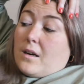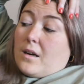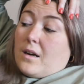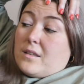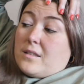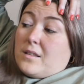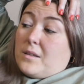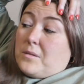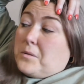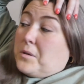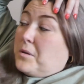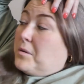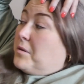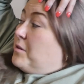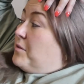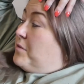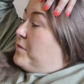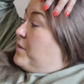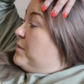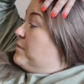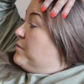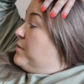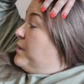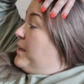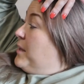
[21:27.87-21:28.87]
I don't know
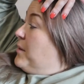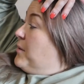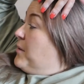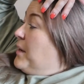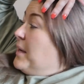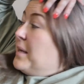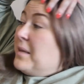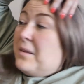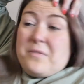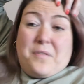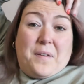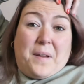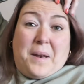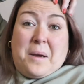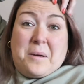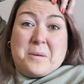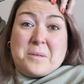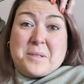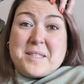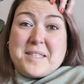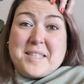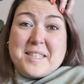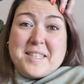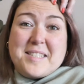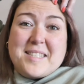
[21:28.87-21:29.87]
if I've really got anything
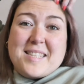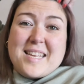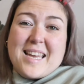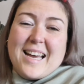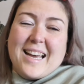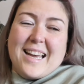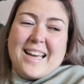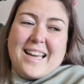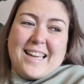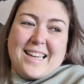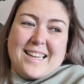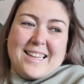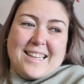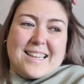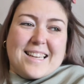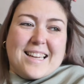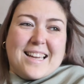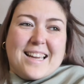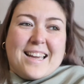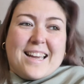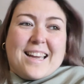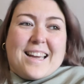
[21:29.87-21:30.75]
else to say.